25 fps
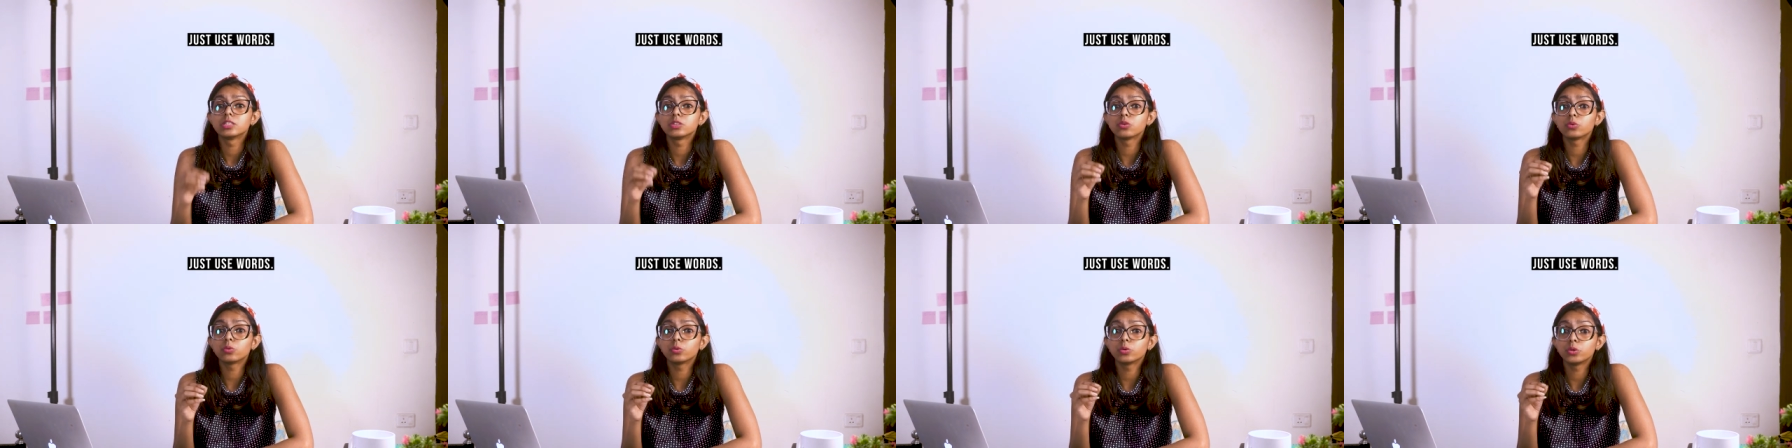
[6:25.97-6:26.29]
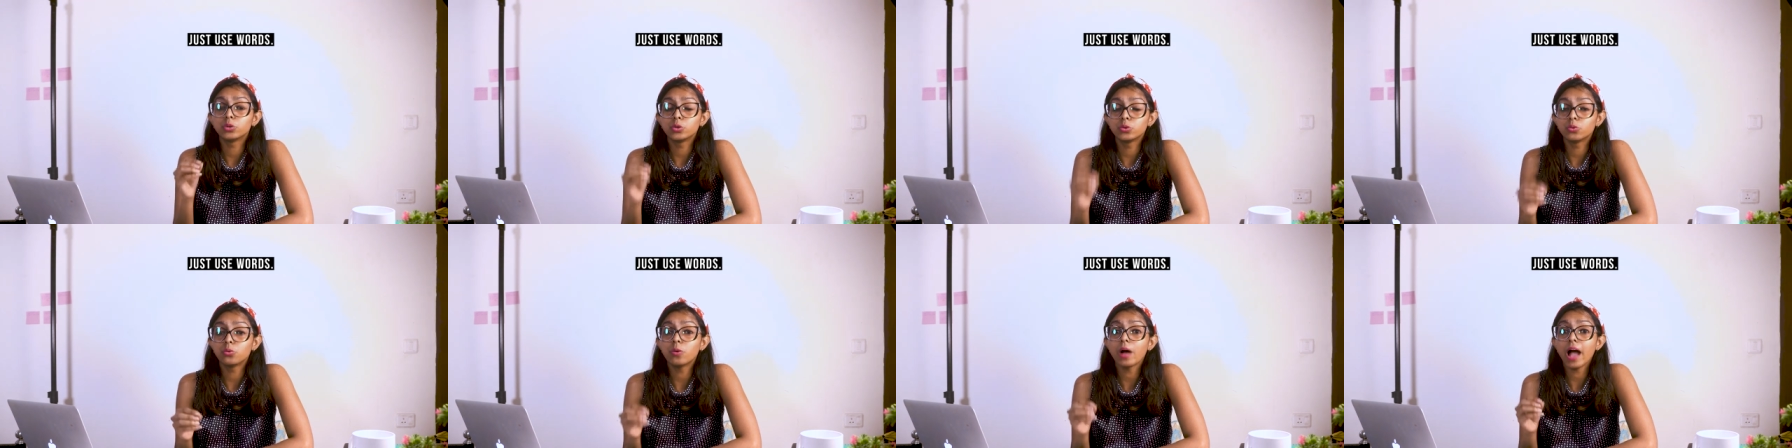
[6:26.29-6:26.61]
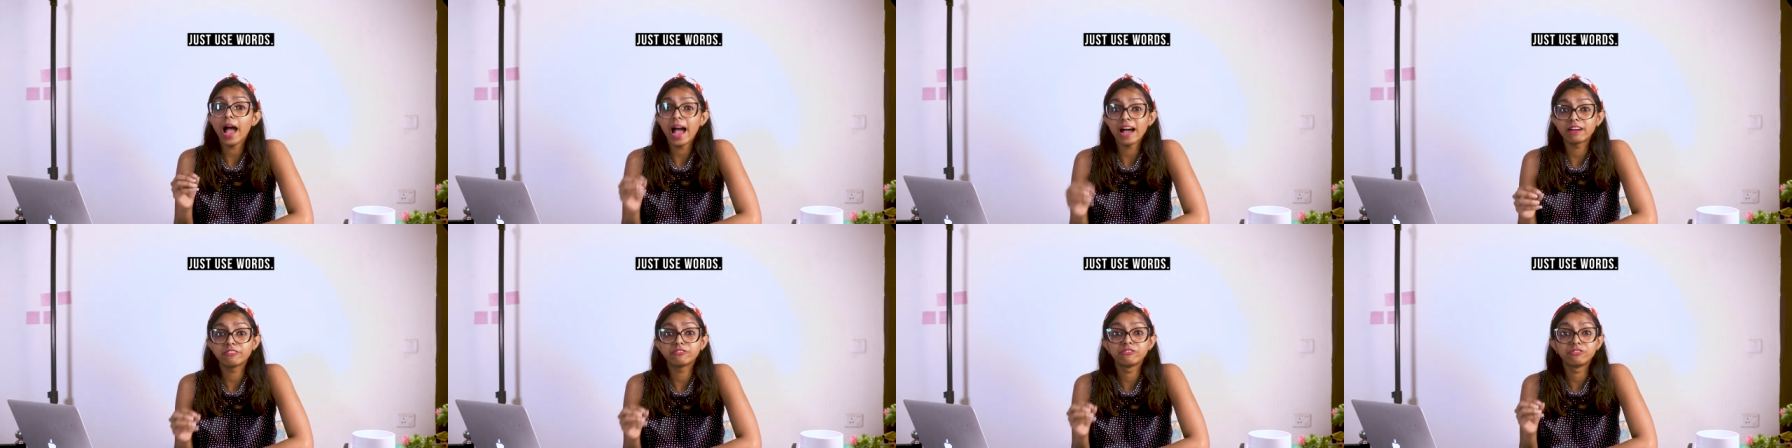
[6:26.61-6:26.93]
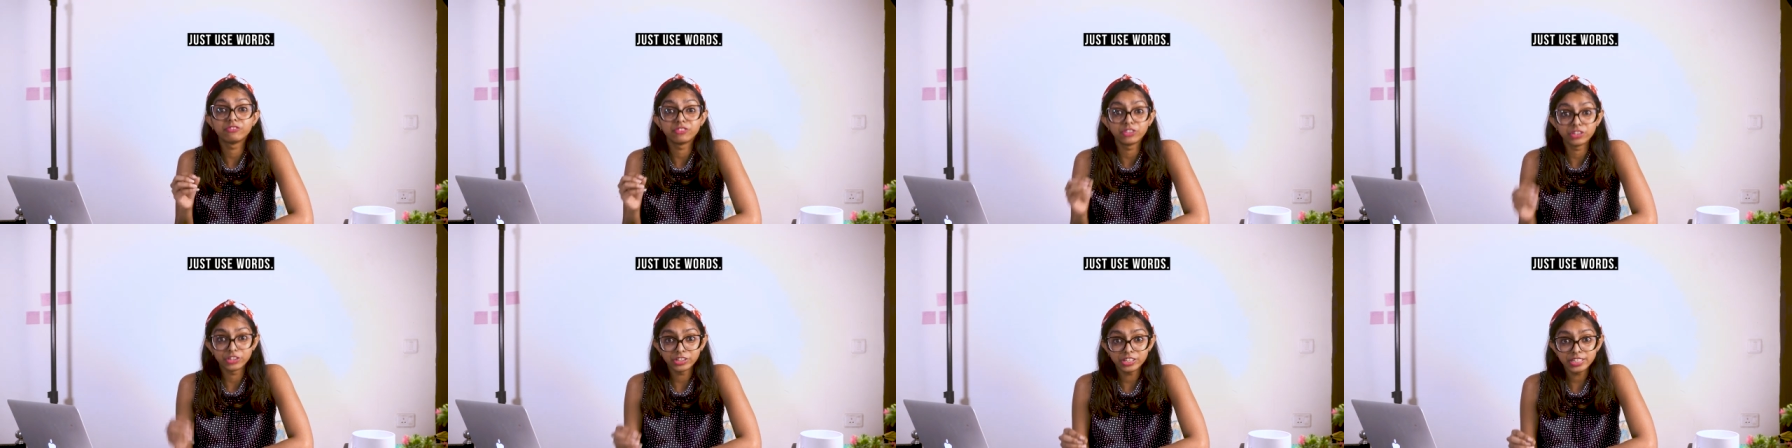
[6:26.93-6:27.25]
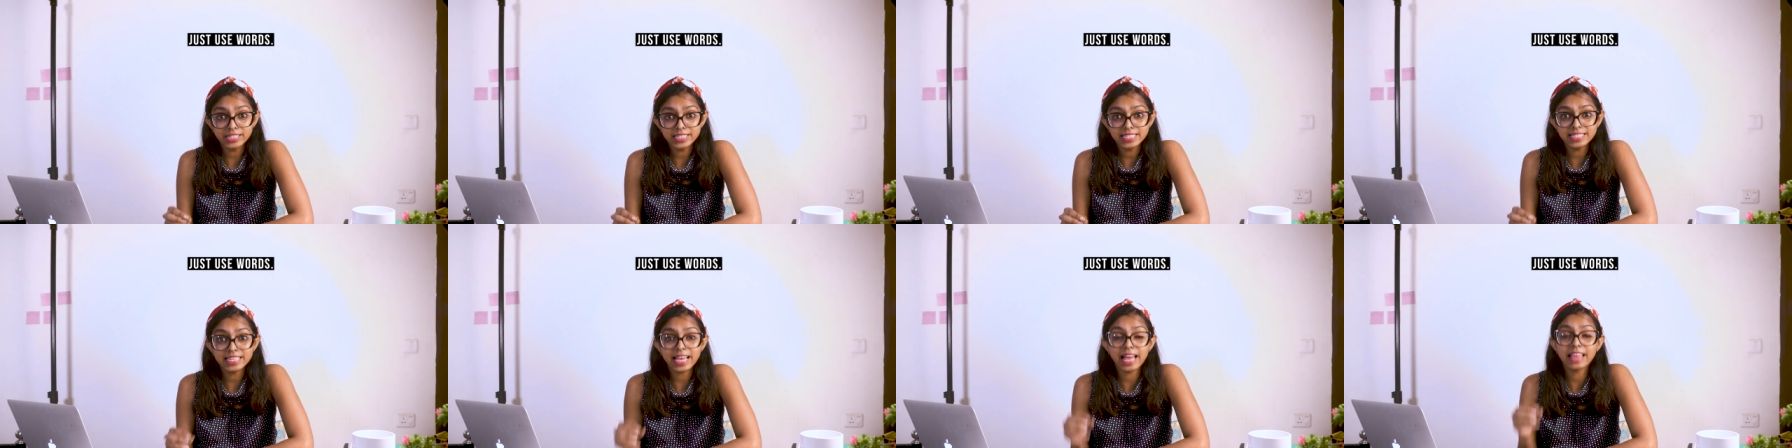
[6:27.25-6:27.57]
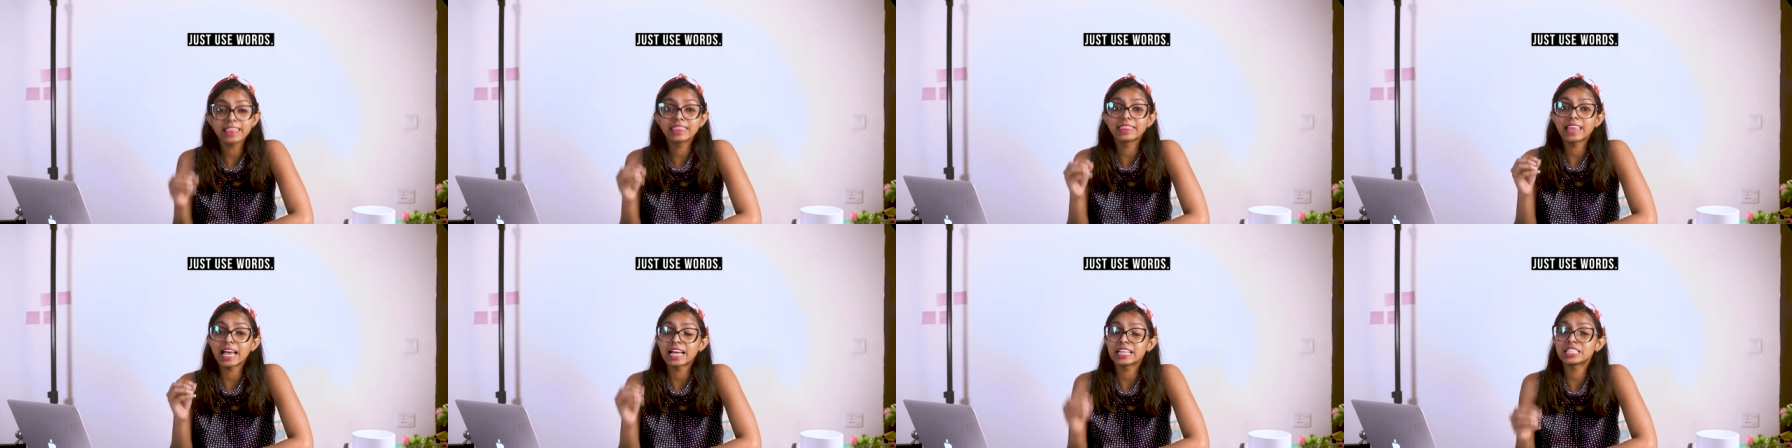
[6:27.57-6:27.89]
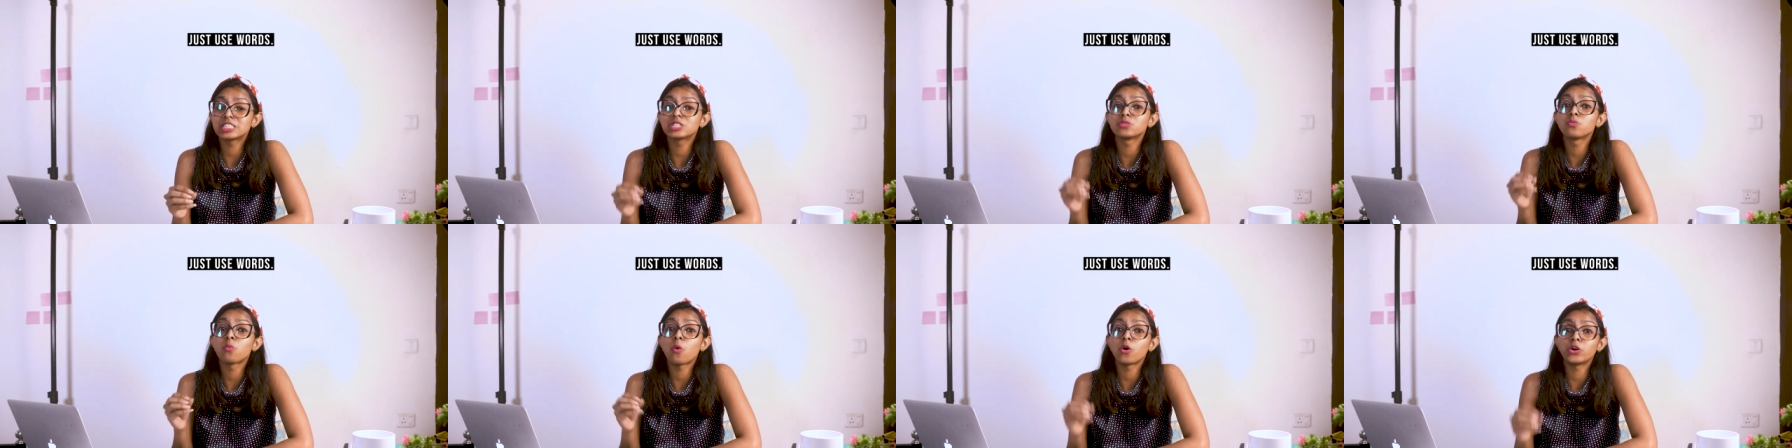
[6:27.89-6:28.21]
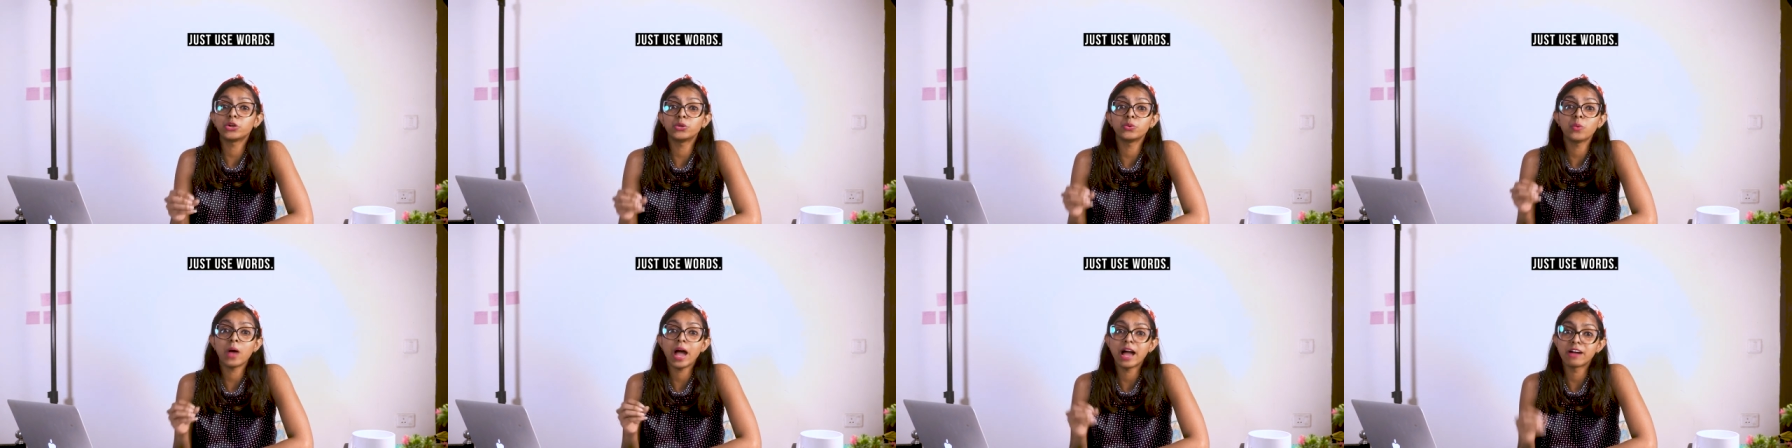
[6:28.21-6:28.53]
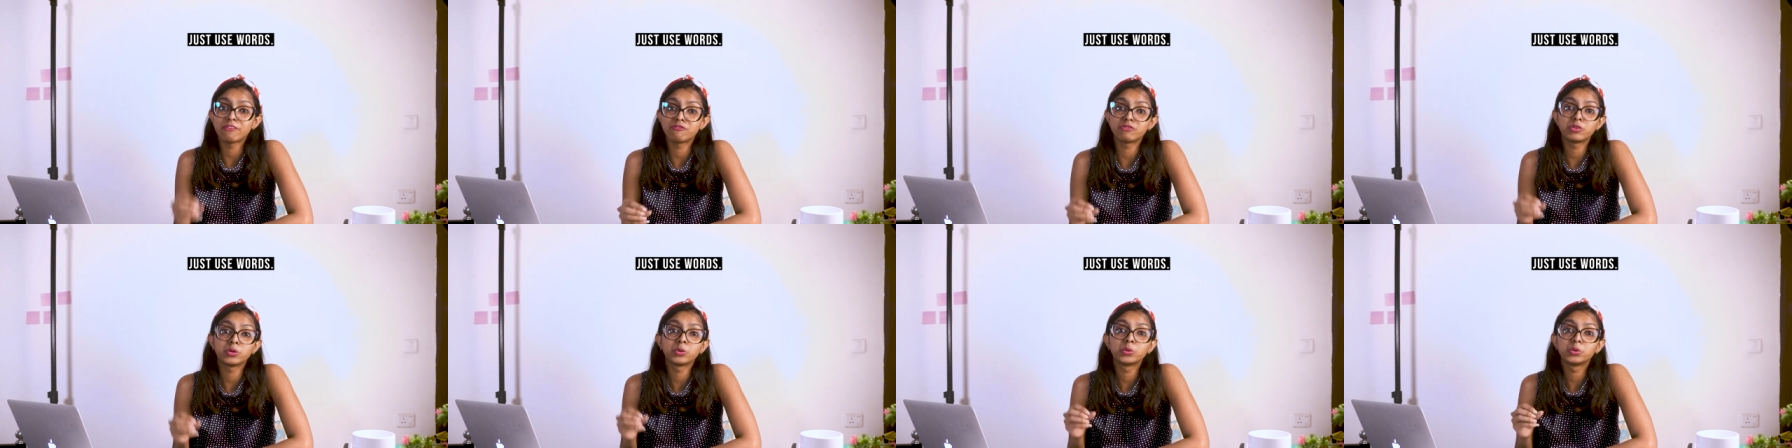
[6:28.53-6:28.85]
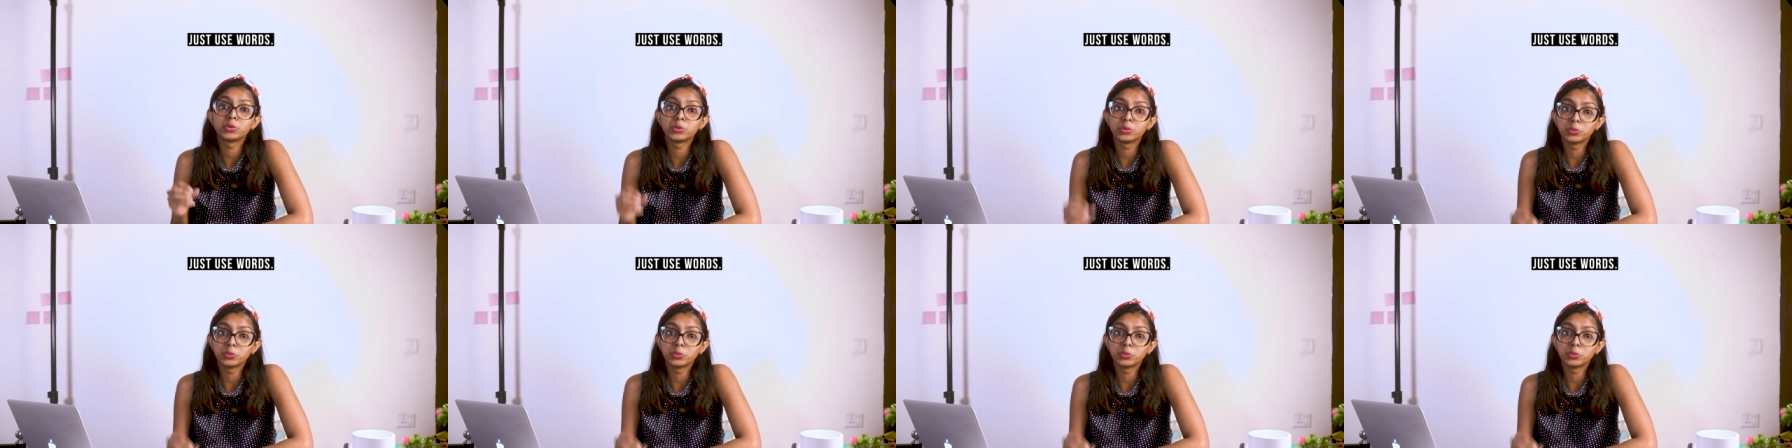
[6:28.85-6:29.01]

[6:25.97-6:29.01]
So you have words, and that's what you have to